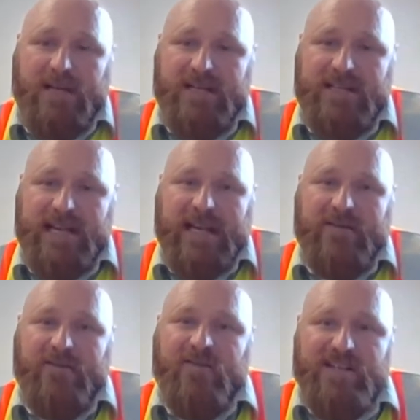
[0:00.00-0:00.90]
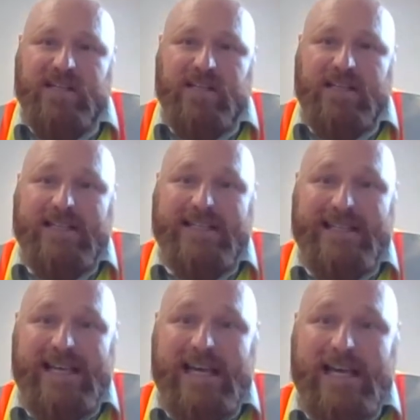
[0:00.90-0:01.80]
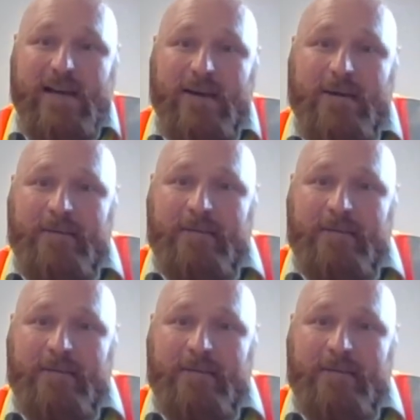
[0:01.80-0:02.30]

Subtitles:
because they can physically see